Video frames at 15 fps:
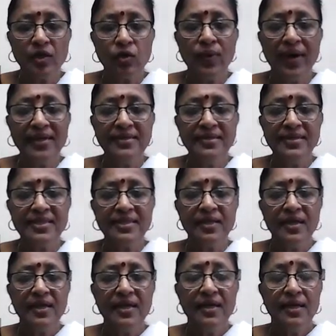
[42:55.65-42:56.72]
requires
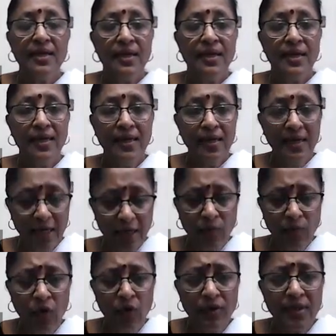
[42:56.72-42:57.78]
a
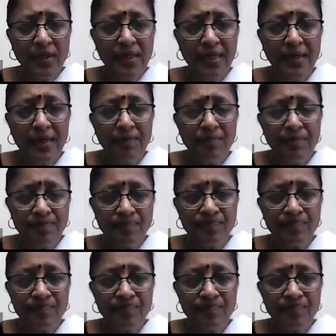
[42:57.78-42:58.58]
little more,